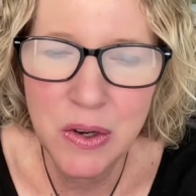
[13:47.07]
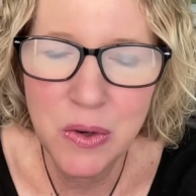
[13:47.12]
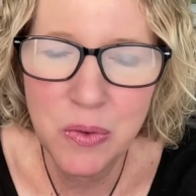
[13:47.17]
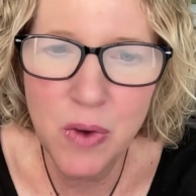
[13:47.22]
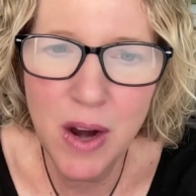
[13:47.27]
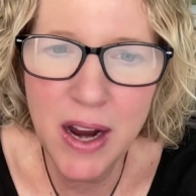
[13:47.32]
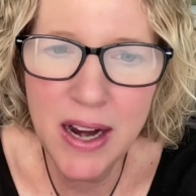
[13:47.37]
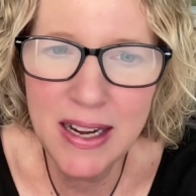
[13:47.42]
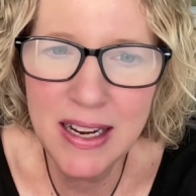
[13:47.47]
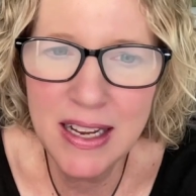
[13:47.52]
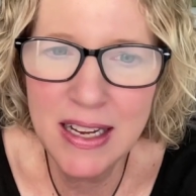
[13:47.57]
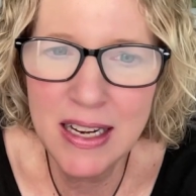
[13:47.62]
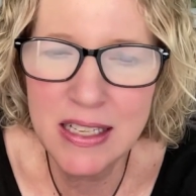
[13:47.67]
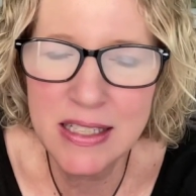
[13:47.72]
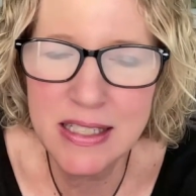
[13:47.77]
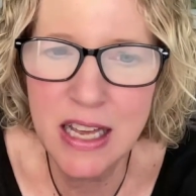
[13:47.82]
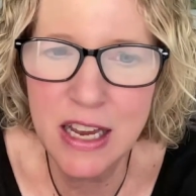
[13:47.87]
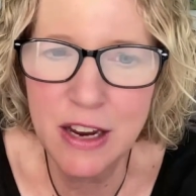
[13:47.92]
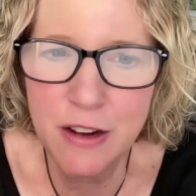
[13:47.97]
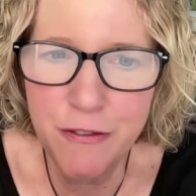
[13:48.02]
Right? It
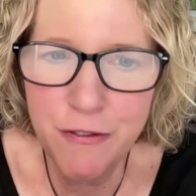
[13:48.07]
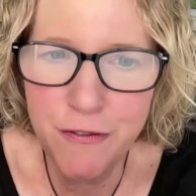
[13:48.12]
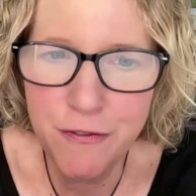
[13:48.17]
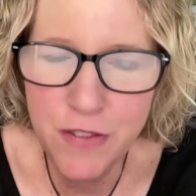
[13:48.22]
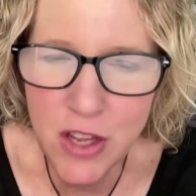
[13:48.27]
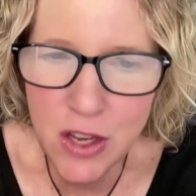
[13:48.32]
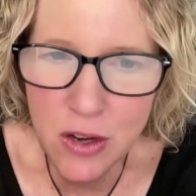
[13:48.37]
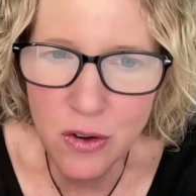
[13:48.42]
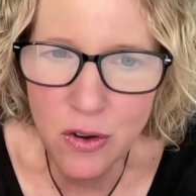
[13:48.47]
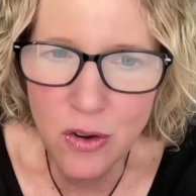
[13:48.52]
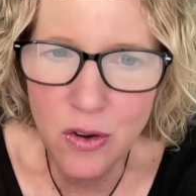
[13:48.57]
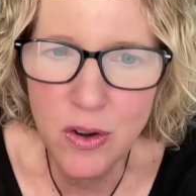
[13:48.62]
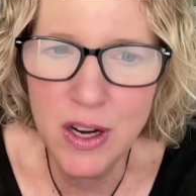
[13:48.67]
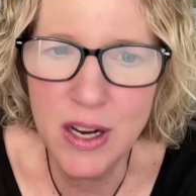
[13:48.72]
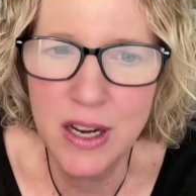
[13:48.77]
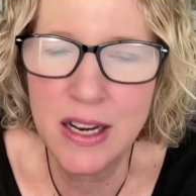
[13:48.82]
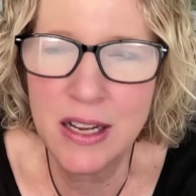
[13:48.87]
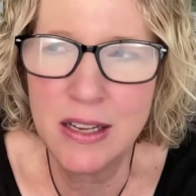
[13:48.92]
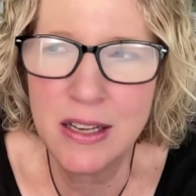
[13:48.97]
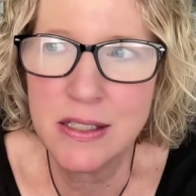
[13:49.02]
is like fear.
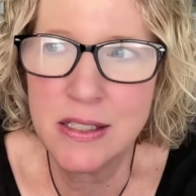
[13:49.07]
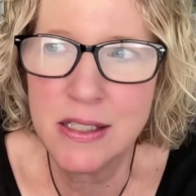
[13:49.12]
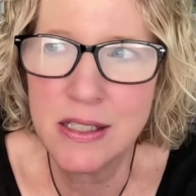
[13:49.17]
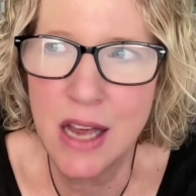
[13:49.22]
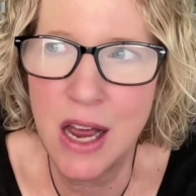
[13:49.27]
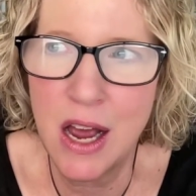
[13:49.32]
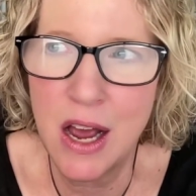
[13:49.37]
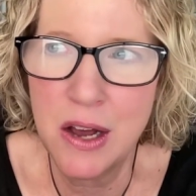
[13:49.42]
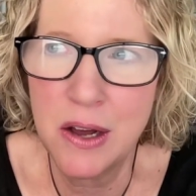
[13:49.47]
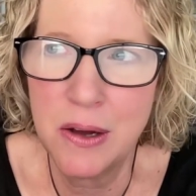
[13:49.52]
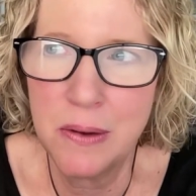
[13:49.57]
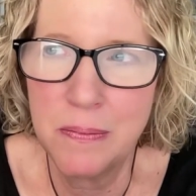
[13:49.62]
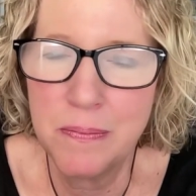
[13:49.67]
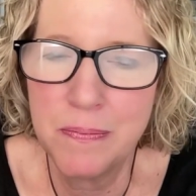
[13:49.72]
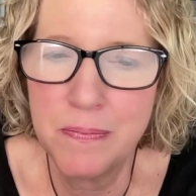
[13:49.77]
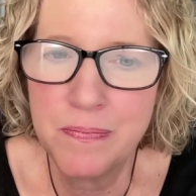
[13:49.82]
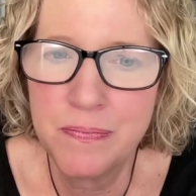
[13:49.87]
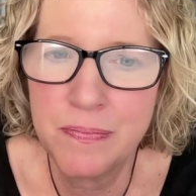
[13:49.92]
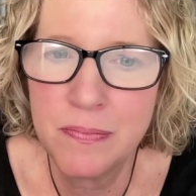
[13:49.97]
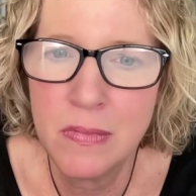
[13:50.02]
It is,
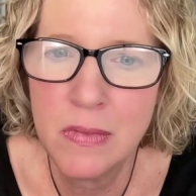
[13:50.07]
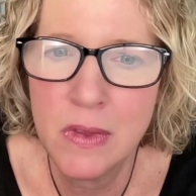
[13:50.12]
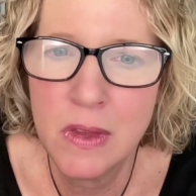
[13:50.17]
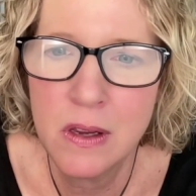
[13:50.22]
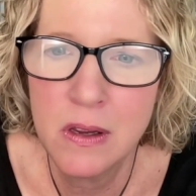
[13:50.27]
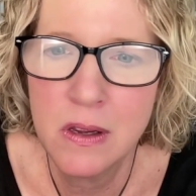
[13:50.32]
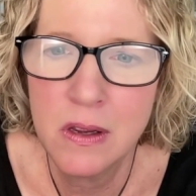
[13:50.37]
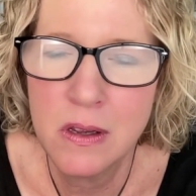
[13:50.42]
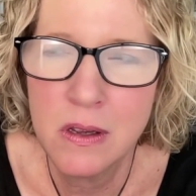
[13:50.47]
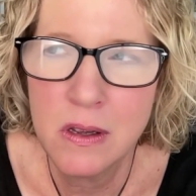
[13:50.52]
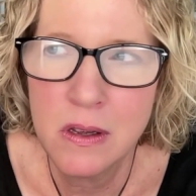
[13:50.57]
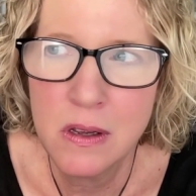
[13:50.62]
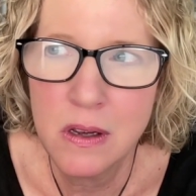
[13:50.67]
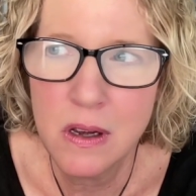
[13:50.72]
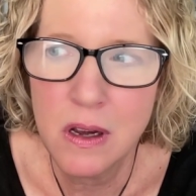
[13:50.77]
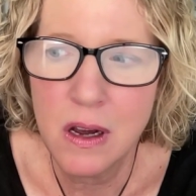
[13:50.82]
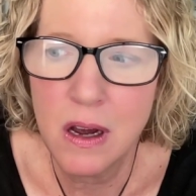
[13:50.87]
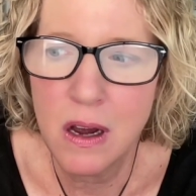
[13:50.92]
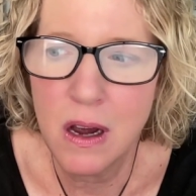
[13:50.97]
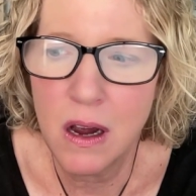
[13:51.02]

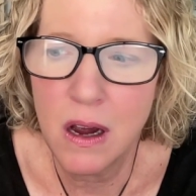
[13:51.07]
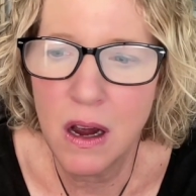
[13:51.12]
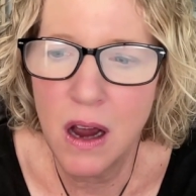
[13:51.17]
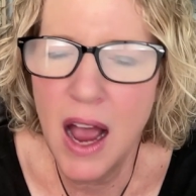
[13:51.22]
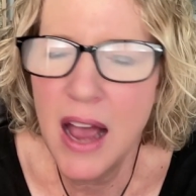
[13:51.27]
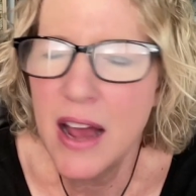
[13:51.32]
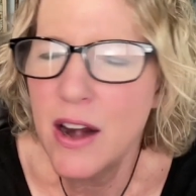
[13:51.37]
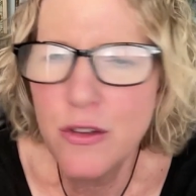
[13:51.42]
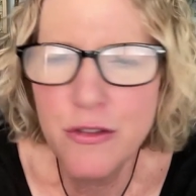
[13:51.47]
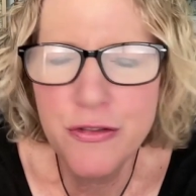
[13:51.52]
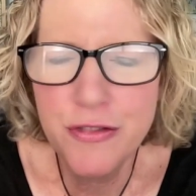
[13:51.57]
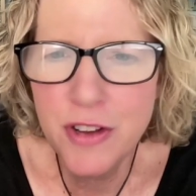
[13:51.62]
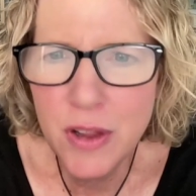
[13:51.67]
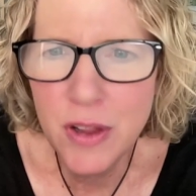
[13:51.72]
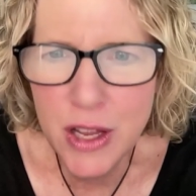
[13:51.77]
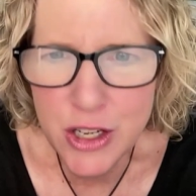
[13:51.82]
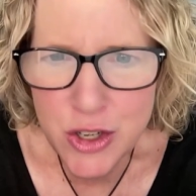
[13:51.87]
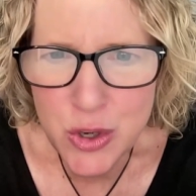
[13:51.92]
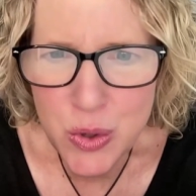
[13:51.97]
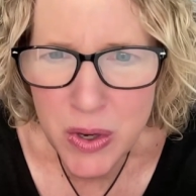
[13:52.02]
I don't feel
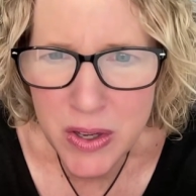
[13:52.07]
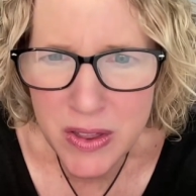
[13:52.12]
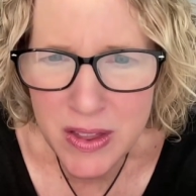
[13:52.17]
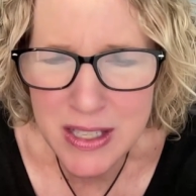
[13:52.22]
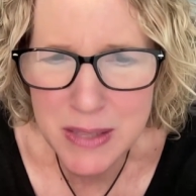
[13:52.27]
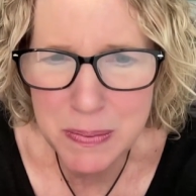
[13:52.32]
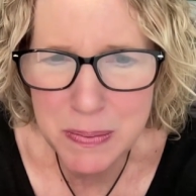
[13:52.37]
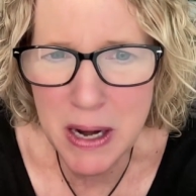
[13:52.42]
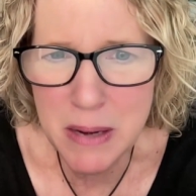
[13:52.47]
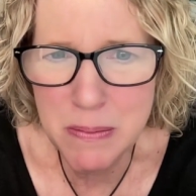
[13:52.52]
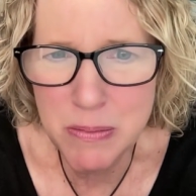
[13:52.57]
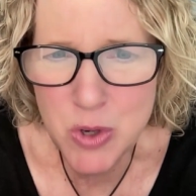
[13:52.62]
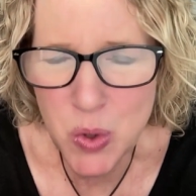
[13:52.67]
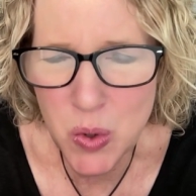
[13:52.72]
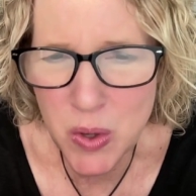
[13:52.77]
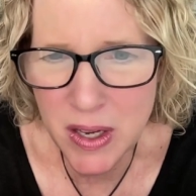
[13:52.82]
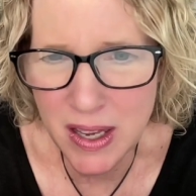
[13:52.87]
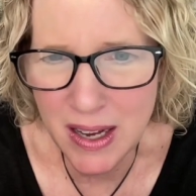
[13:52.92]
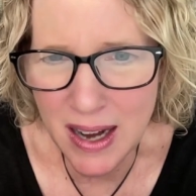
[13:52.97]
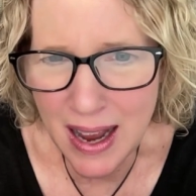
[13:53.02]
like doing this, but I'm
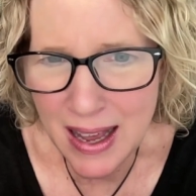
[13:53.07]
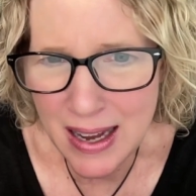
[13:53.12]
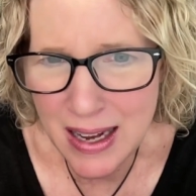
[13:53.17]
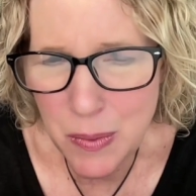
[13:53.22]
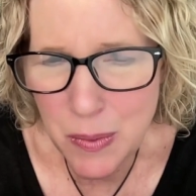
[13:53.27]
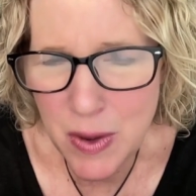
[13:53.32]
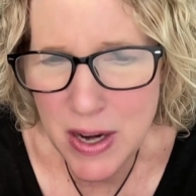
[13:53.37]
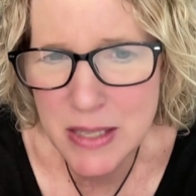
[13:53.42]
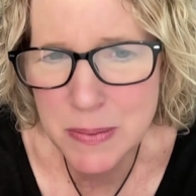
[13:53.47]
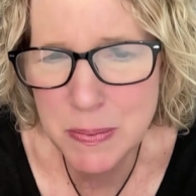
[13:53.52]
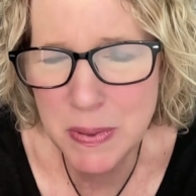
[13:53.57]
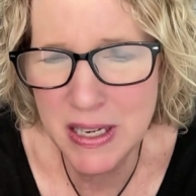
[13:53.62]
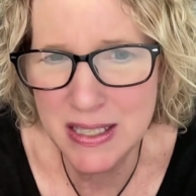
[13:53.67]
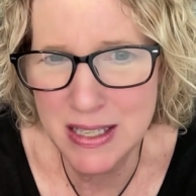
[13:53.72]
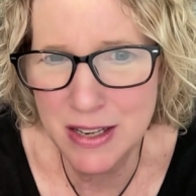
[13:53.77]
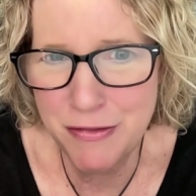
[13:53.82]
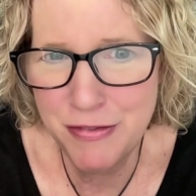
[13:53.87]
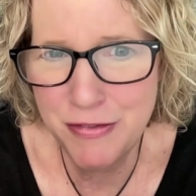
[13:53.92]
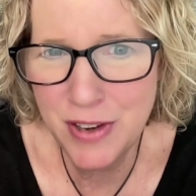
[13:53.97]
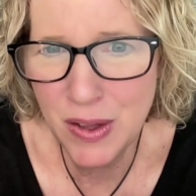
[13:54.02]
doing it anyways because
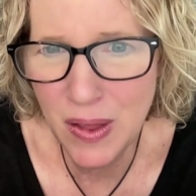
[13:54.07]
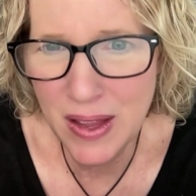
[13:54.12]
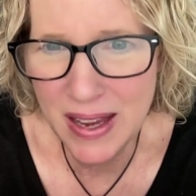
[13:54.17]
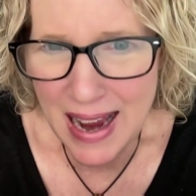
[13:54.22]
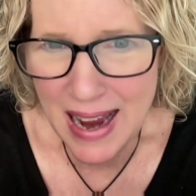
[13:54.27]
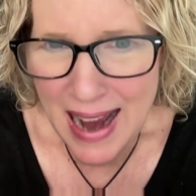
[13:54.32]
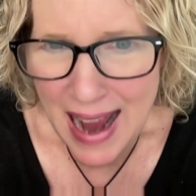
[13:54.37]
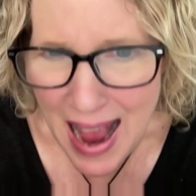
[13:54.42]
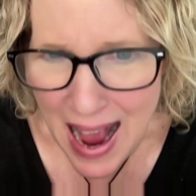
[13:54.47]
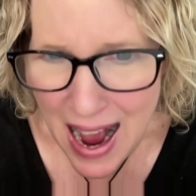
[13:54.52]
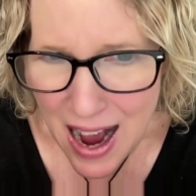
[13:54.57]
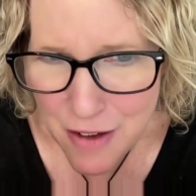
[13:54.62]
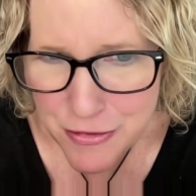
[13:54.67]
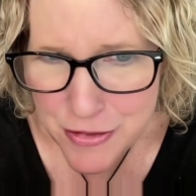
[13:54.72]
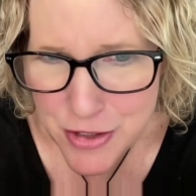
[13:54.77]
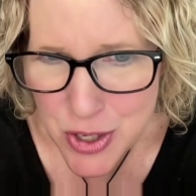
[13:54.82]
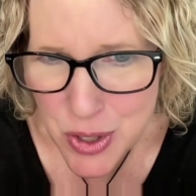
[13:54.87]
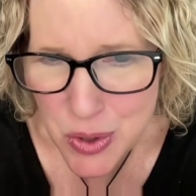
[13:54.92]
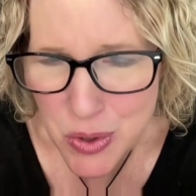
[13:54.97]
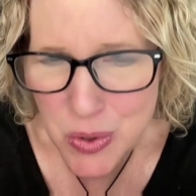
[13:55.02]
I feel like I have
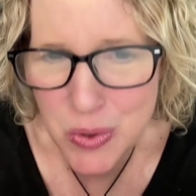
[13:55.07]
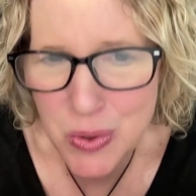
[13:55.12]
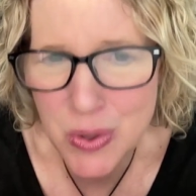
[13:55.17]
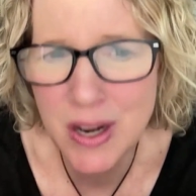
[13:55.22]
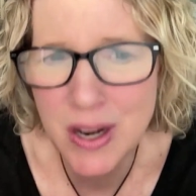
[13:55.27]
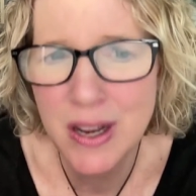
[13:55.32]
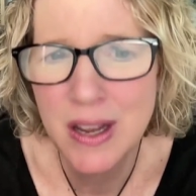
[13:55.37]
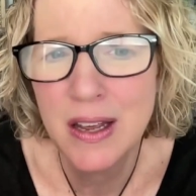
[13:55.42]
to.